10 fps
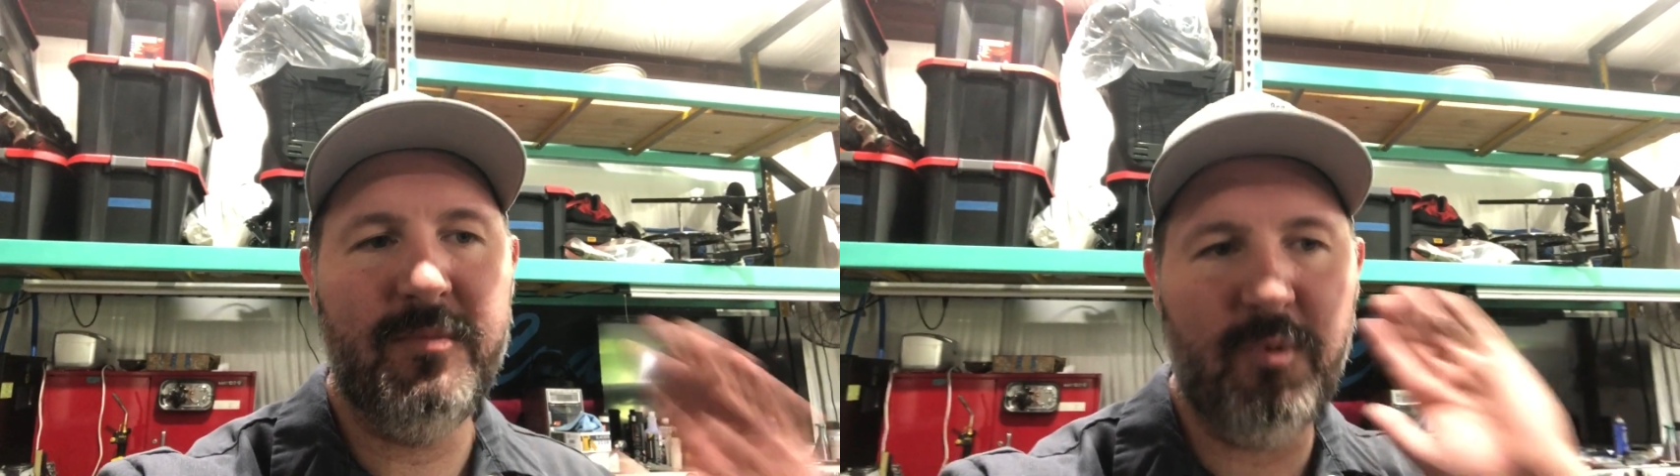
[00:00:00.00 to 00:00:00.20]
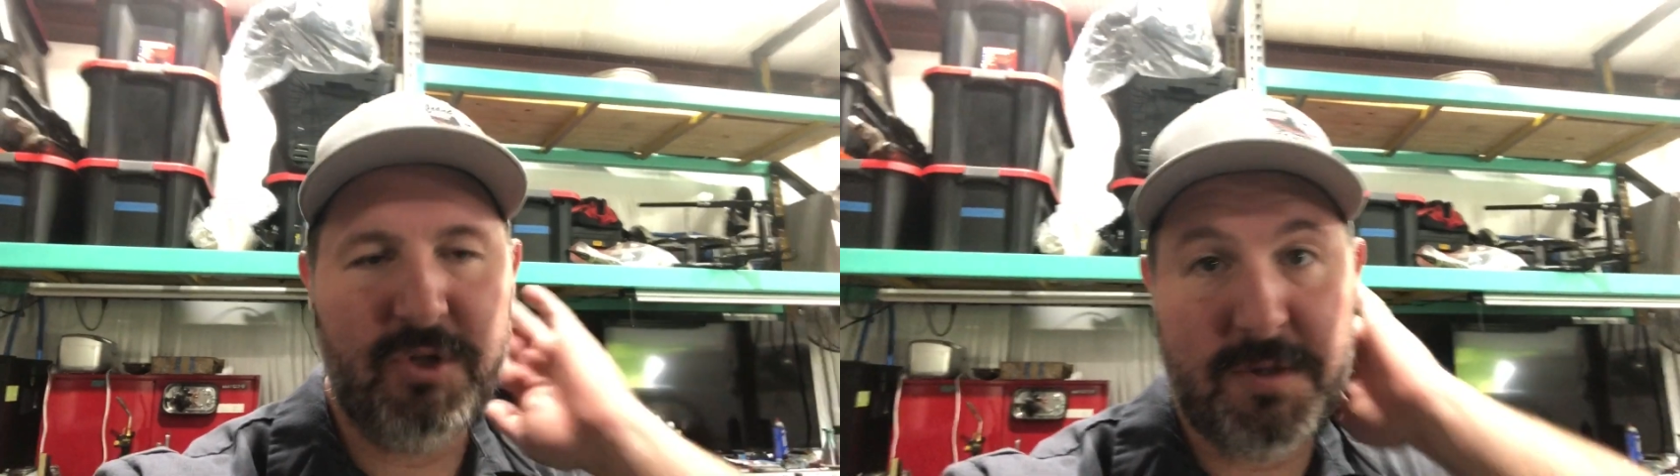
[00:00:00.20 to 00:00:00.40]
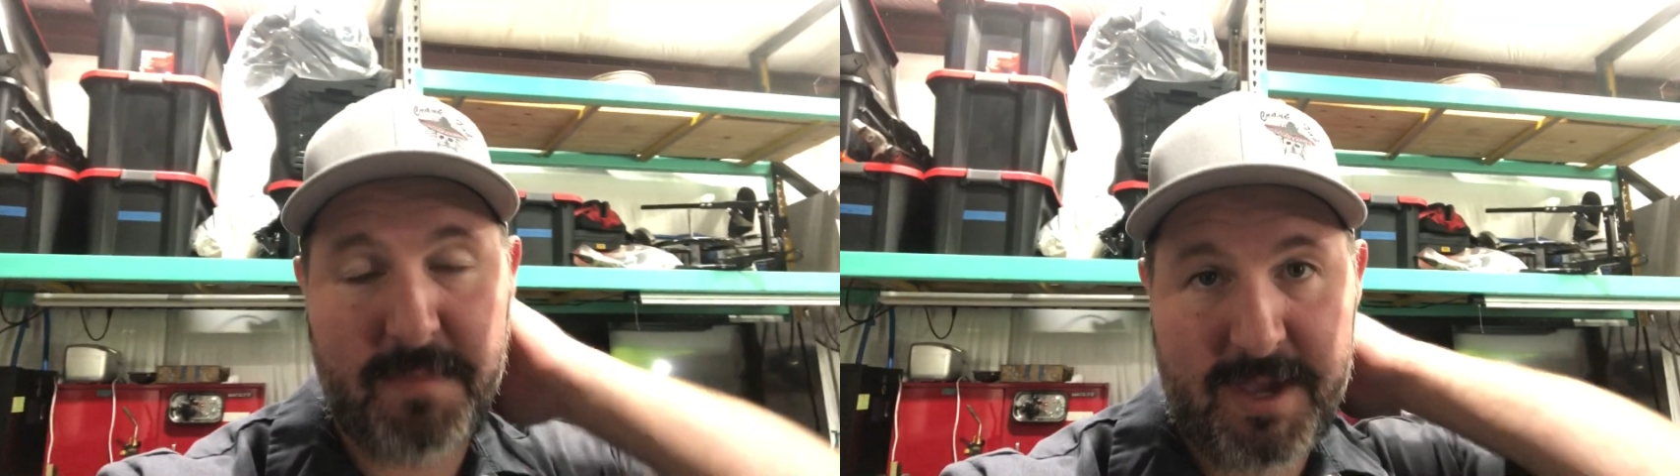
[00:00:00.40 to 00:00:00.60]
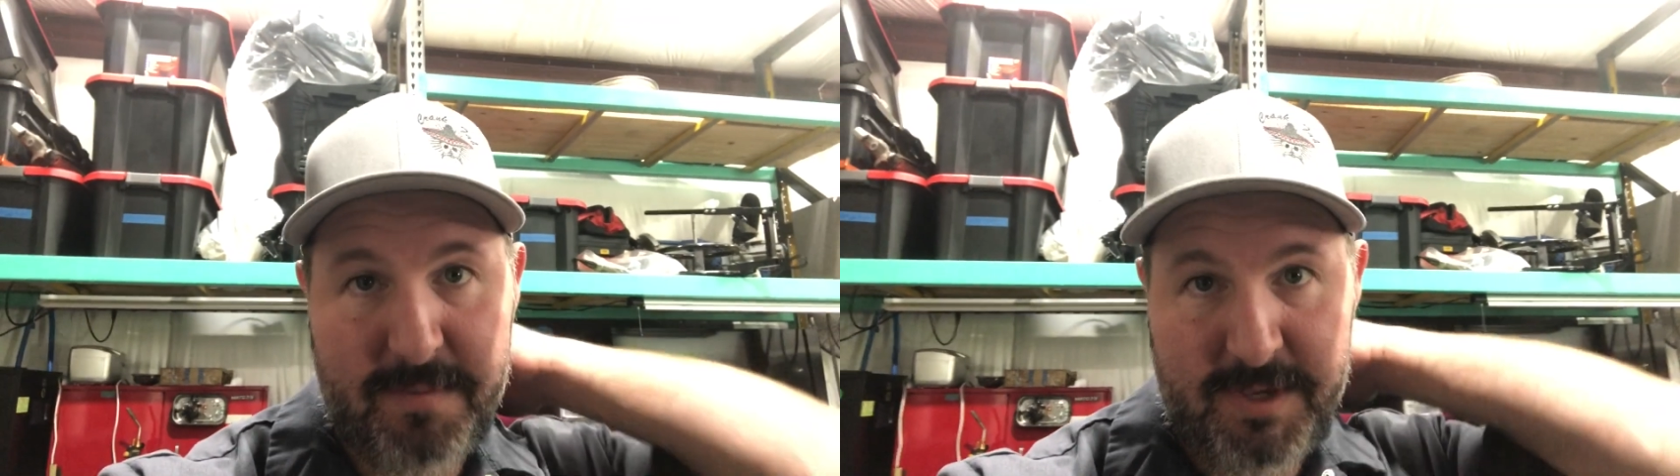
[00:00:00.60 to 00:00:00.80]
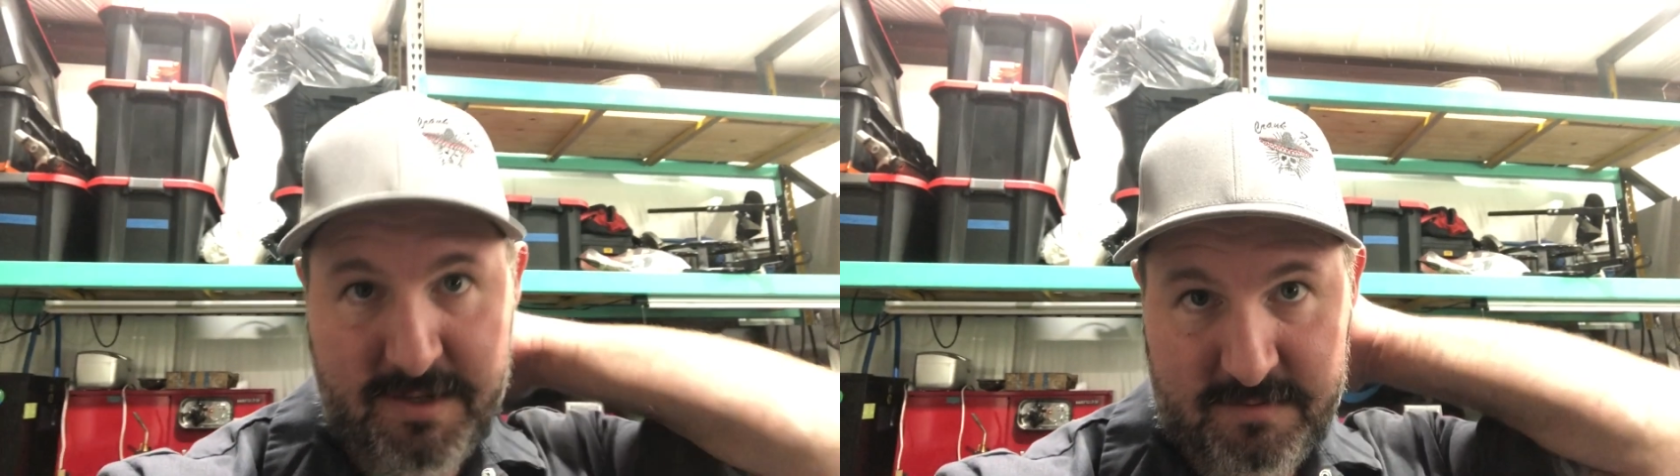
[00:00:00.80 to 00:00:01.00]
which it may
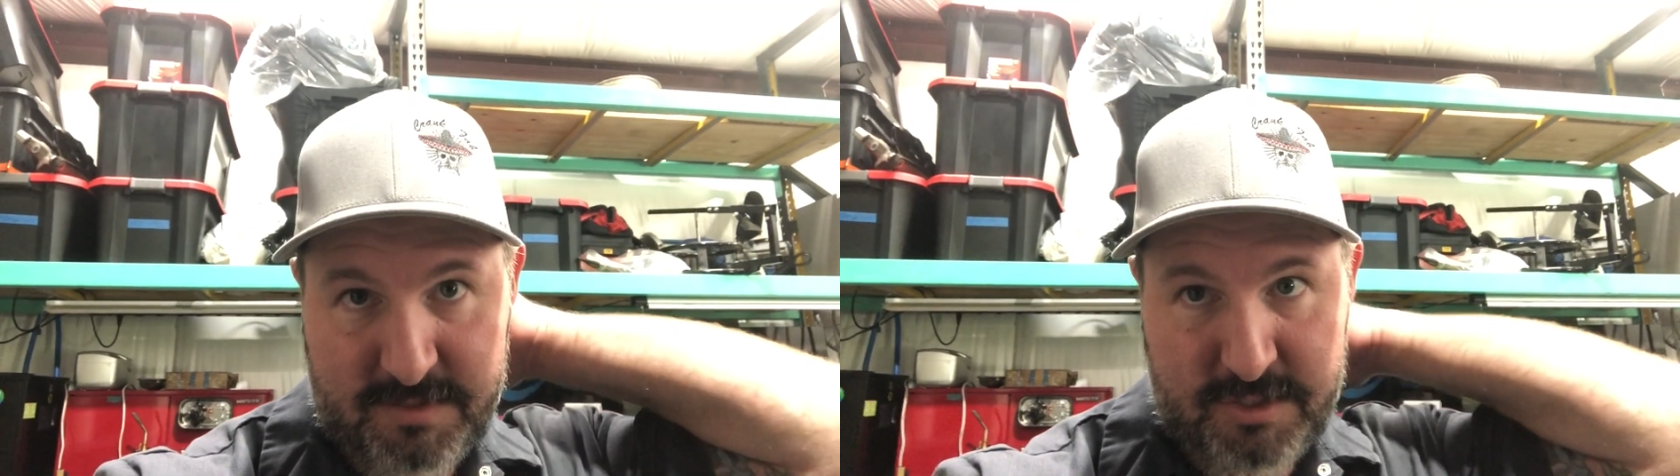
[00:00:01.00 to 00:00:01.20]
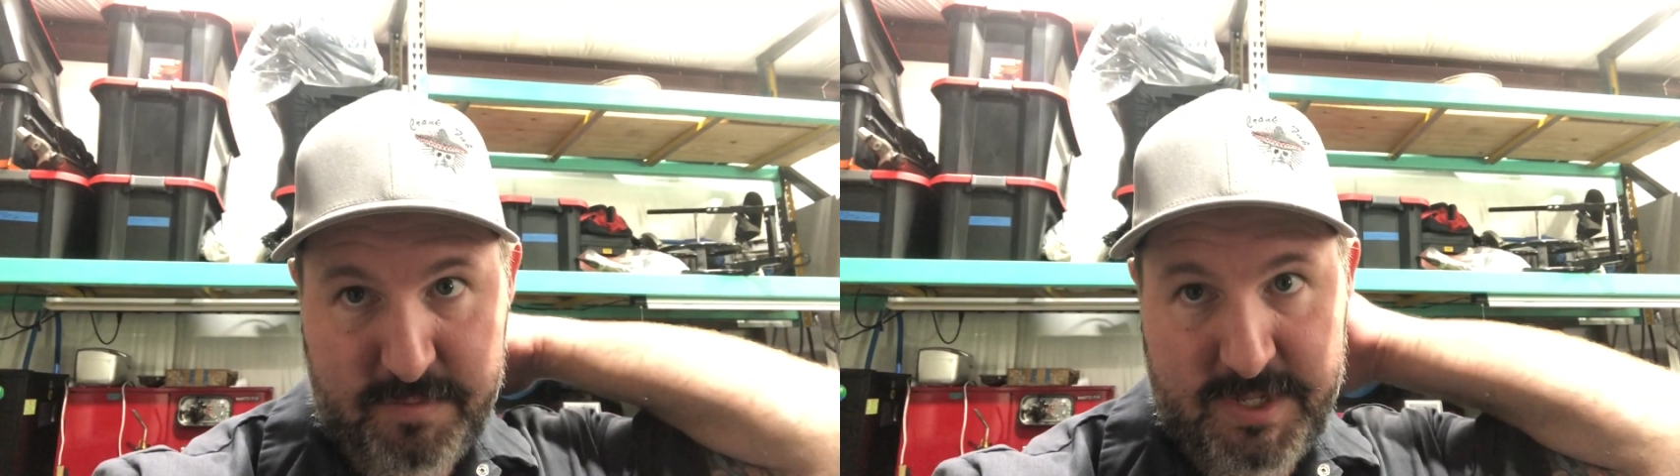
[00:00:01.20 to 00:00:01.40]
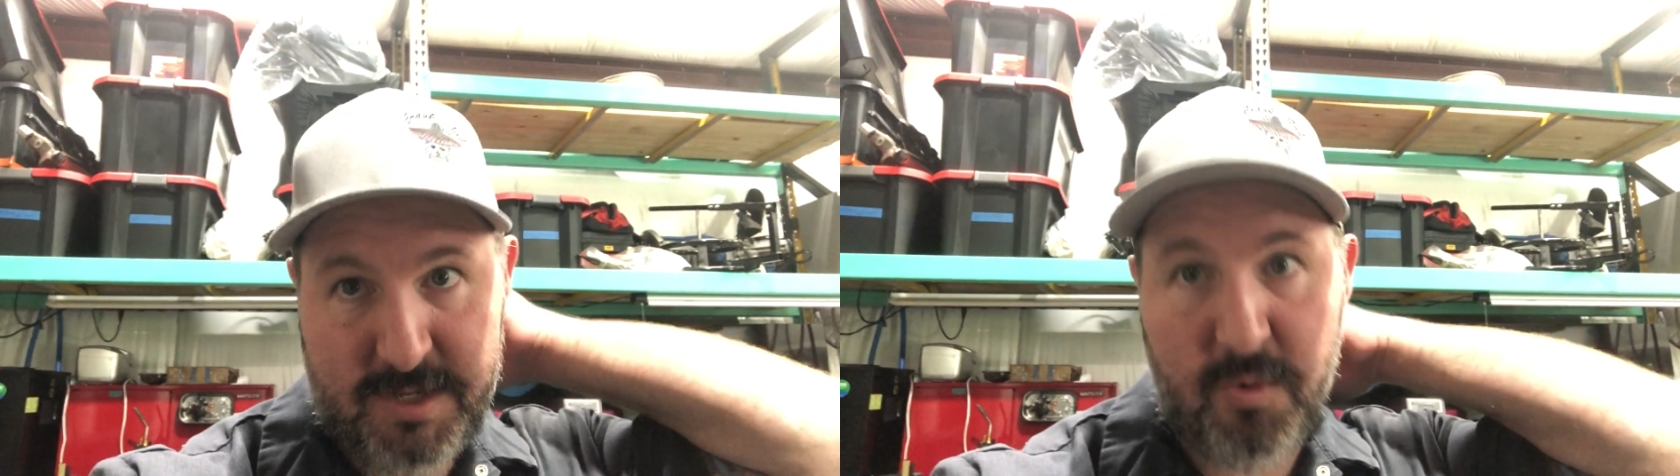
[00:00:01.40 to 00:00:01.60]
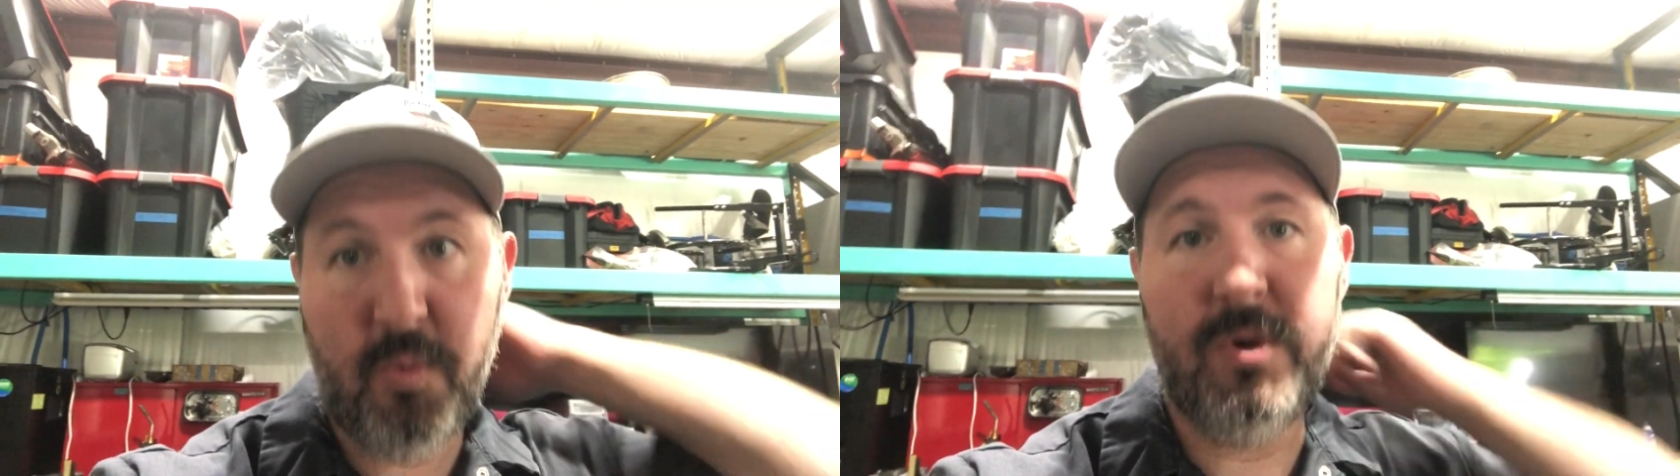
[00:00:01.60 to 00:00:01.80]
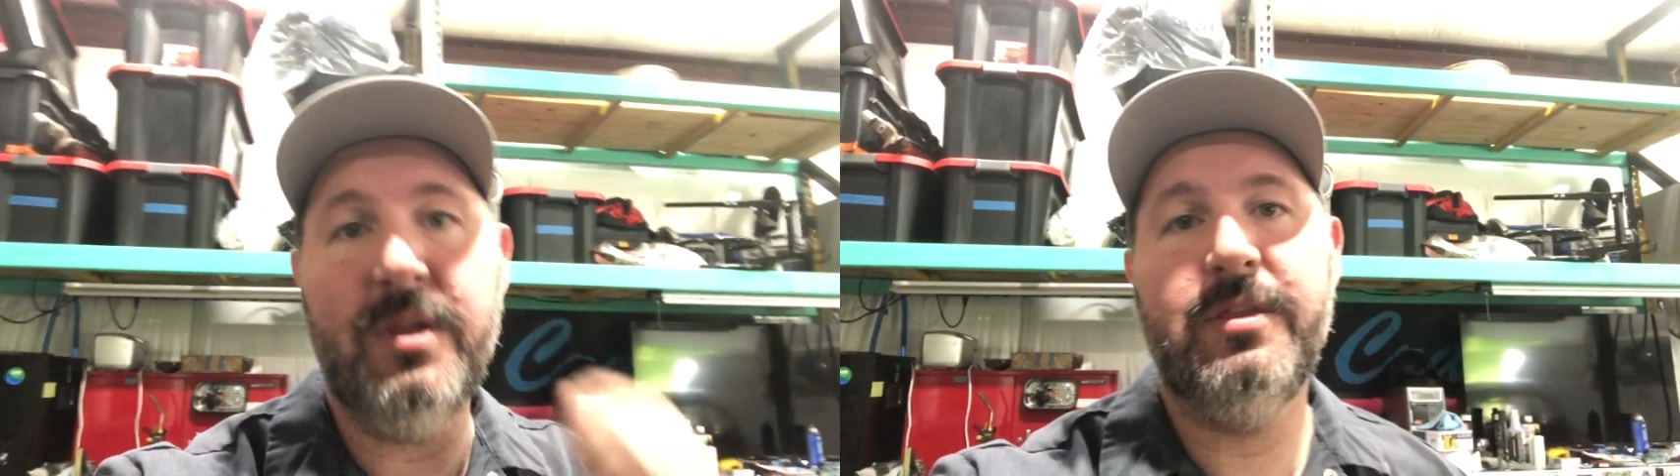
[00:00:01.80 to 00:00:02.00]
be a little bit
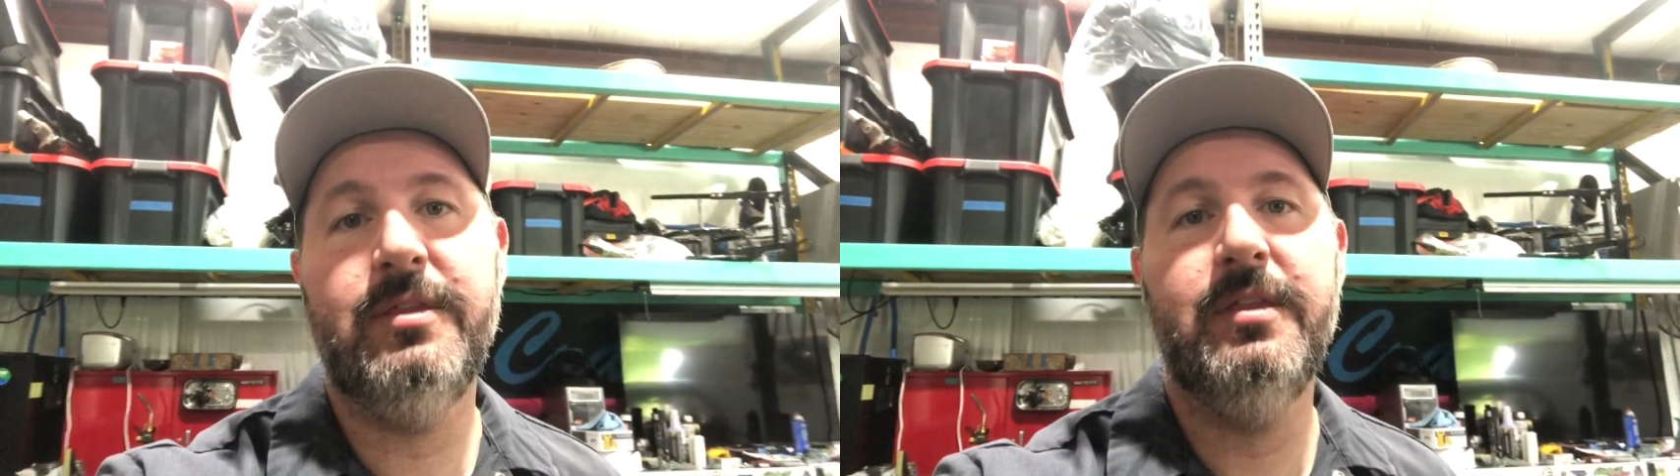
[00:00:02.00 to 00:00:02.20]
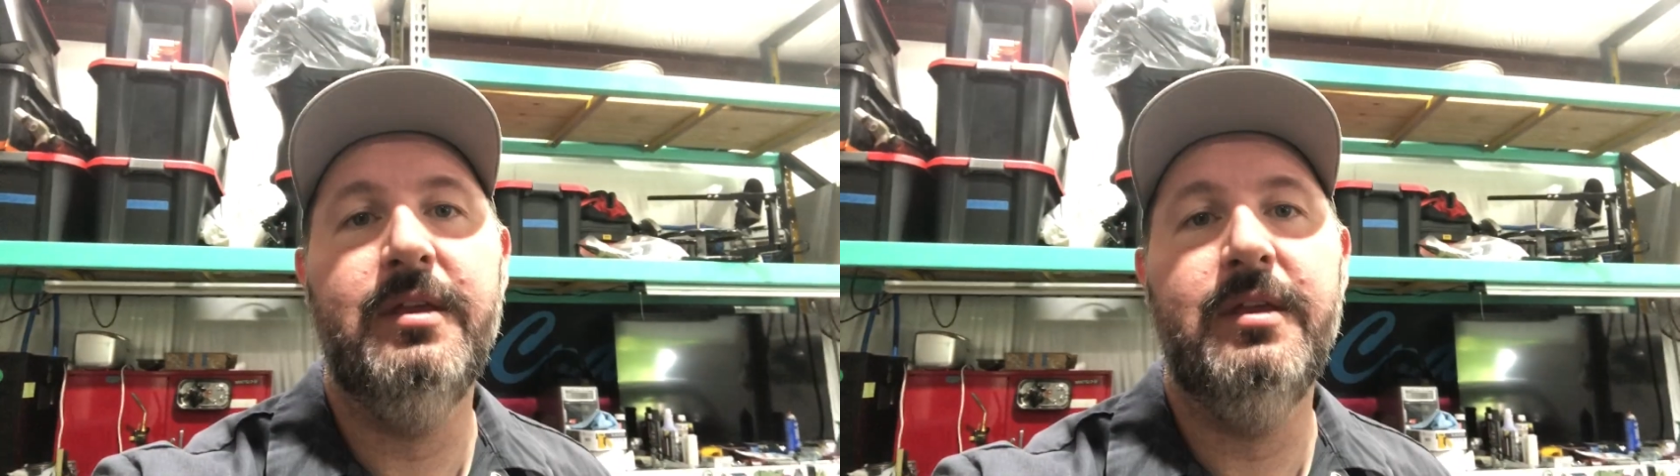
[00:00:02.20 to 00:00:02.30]
with